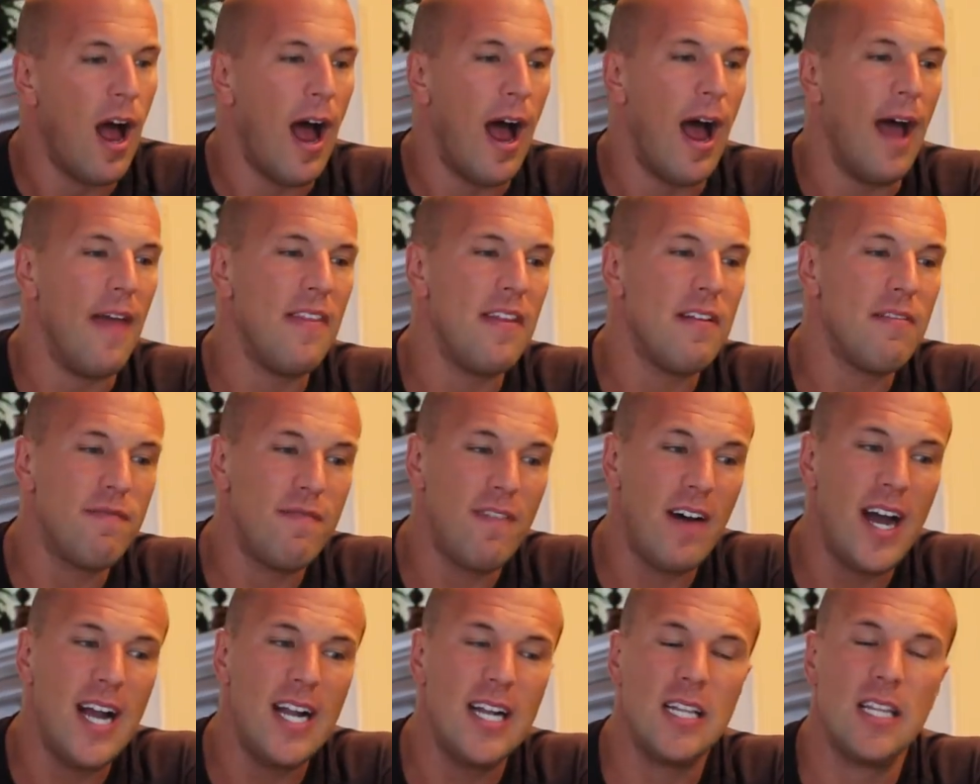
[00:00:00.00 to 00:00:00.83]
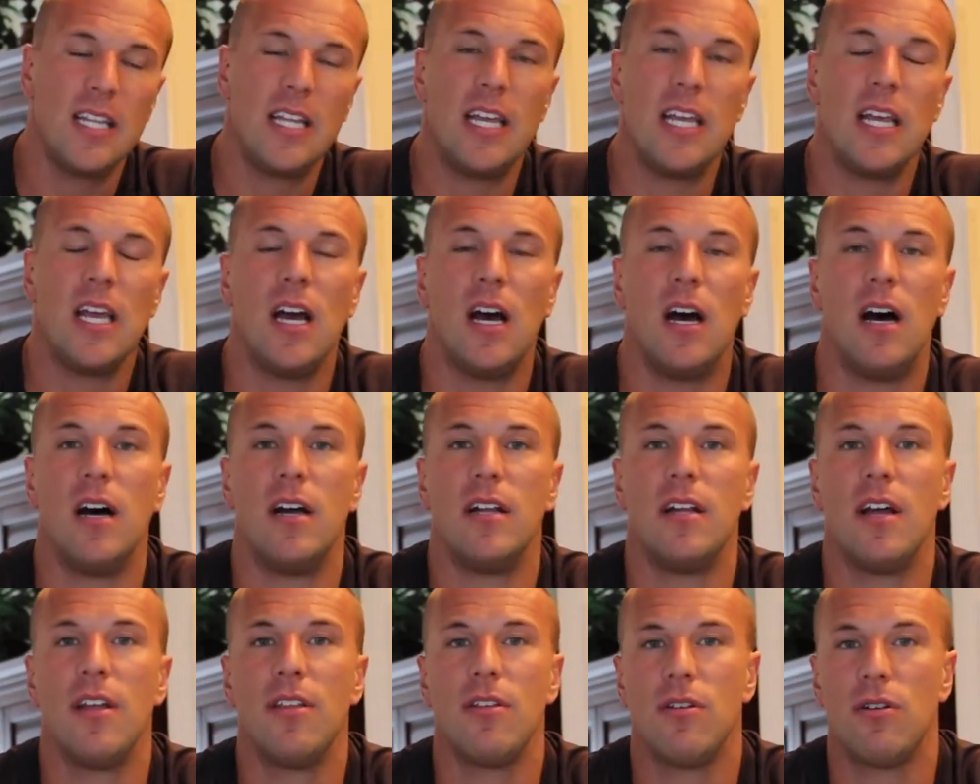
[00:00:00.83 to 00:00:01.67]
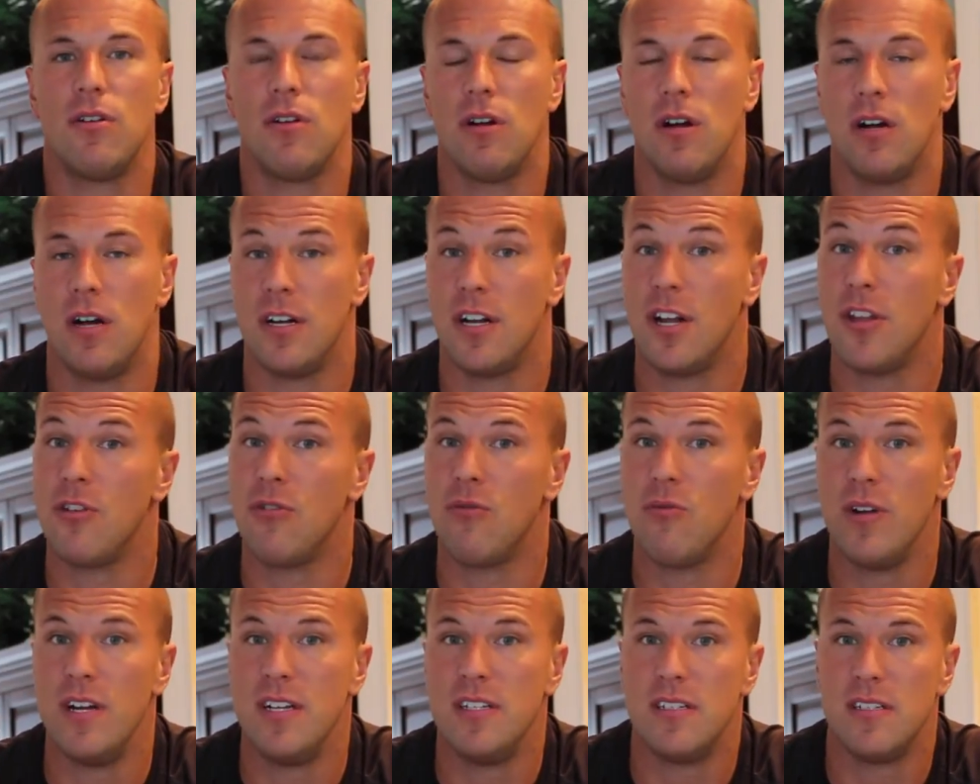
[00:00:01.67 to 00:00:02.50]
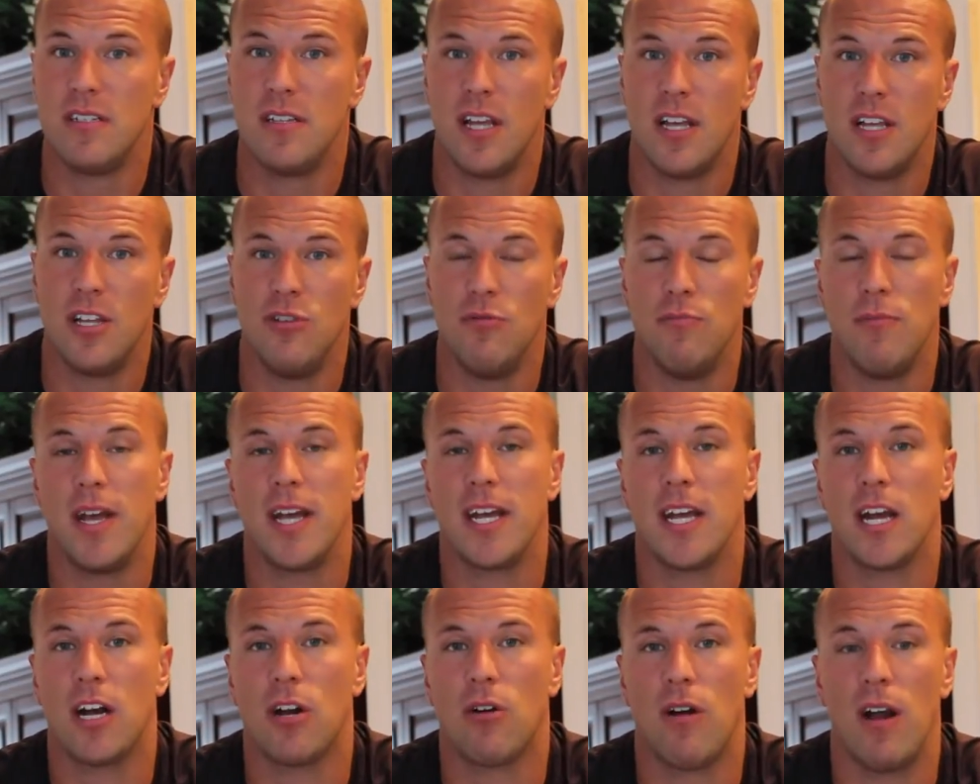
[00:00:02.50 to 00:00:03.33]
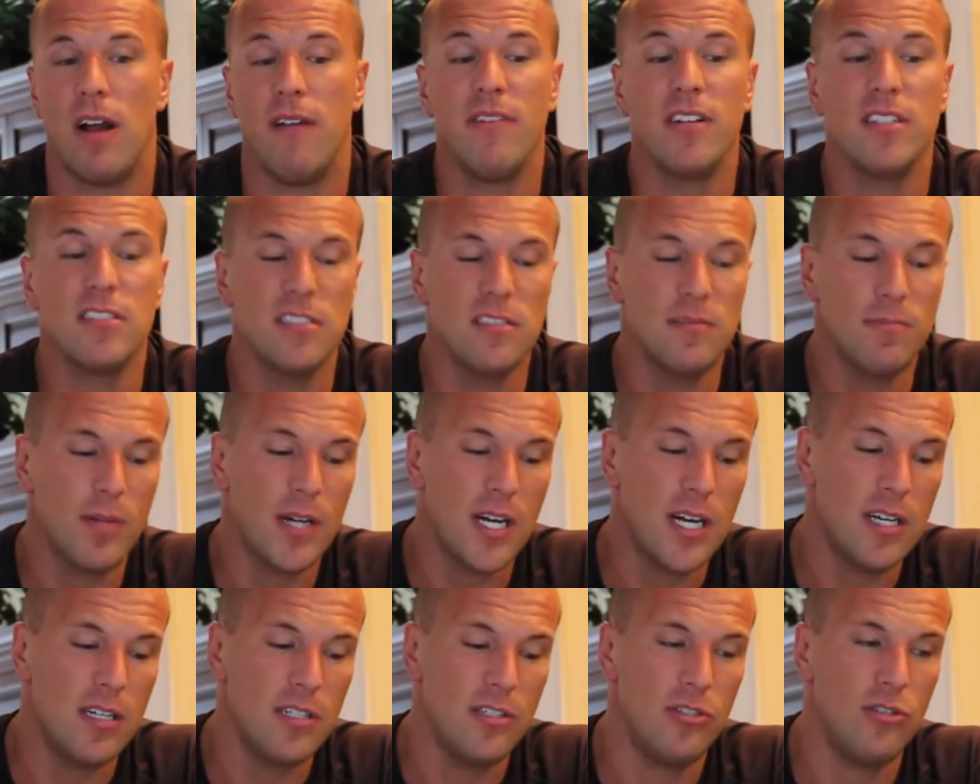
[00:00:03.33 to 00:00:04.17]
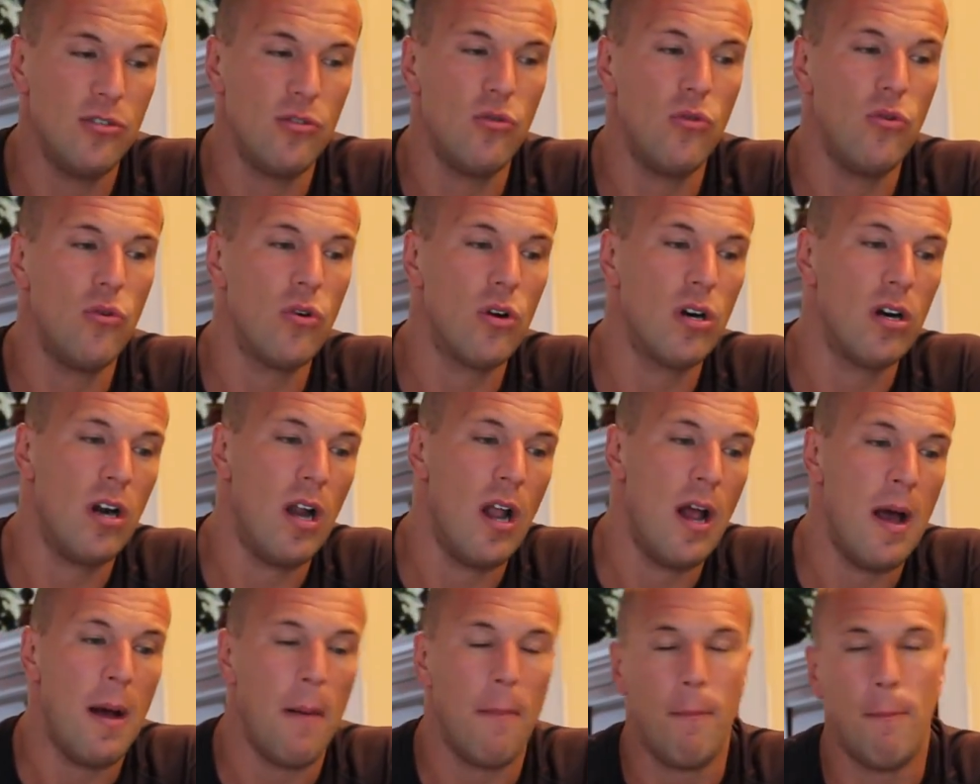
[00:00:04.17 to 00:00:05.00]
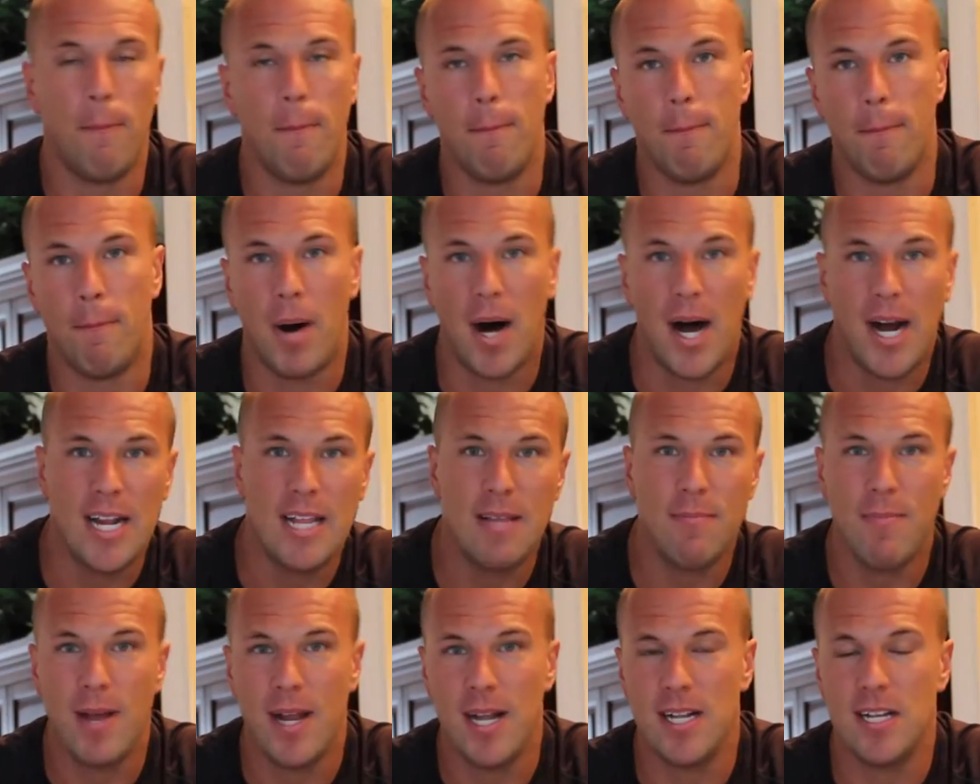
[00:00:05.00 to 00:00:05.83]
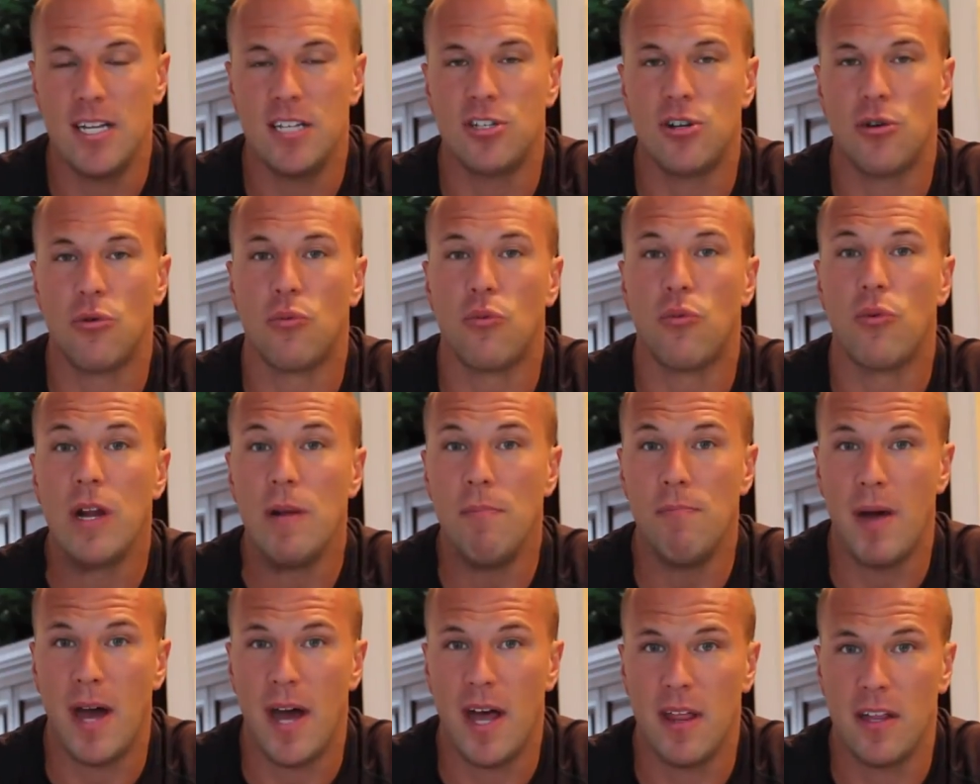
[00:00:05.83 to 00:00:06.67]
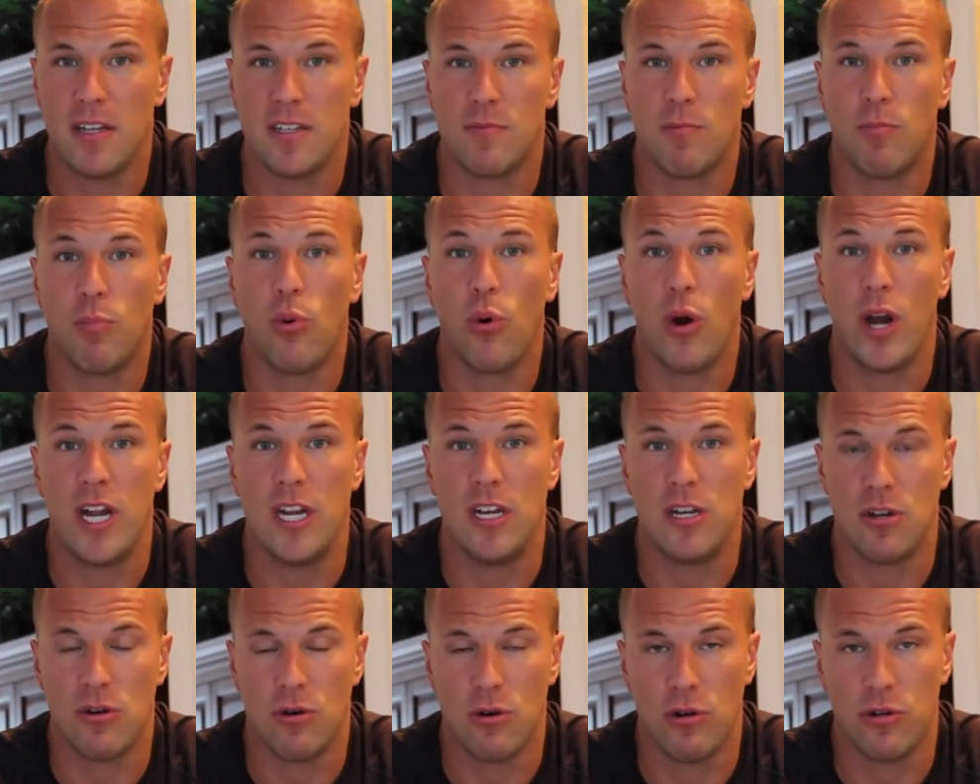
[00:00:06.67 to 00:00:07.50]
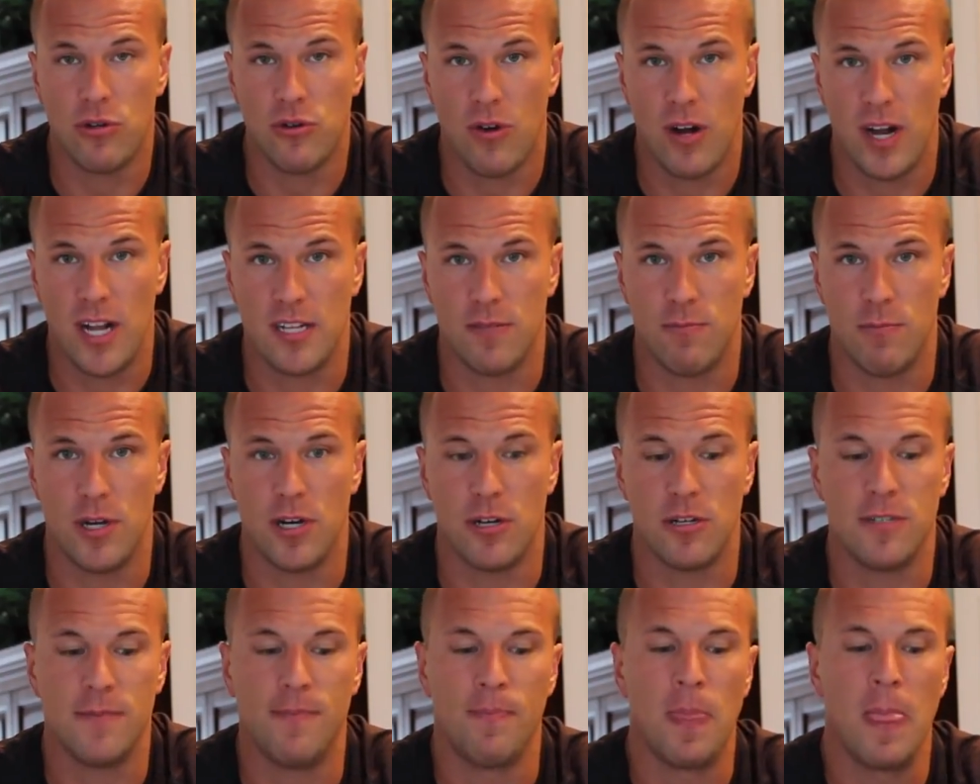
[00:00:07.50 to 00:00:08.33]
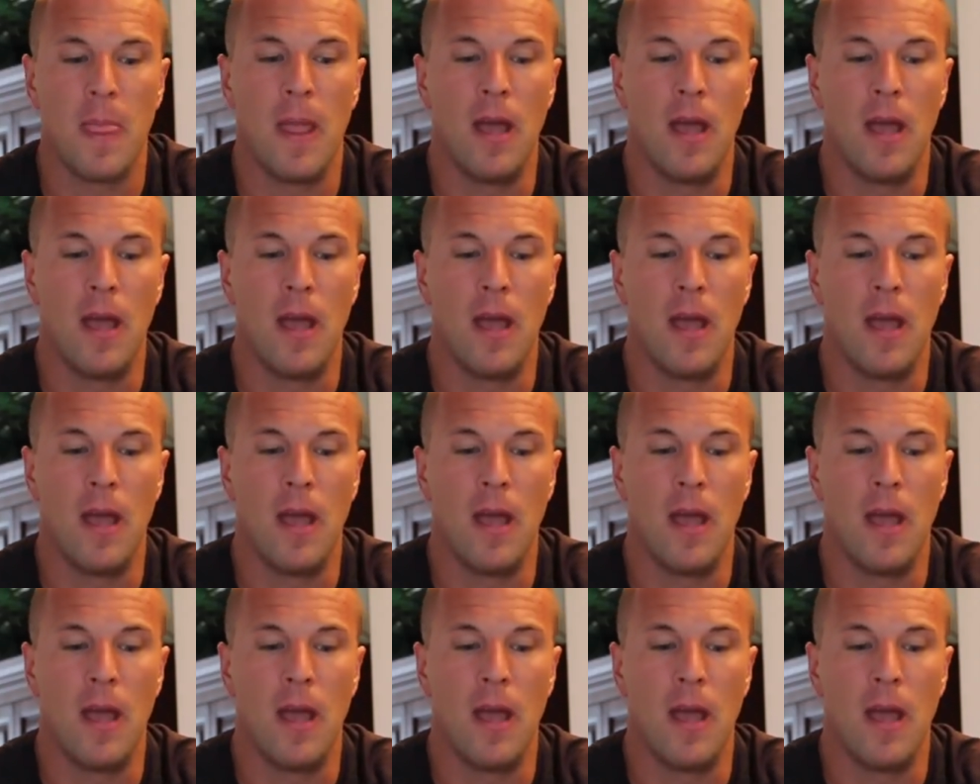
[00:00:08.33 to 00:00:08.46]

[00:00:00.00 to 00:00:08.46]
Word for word: And then finally, another another reason that you may get cravings is because your body may need to rebalance brain neurotransmitters.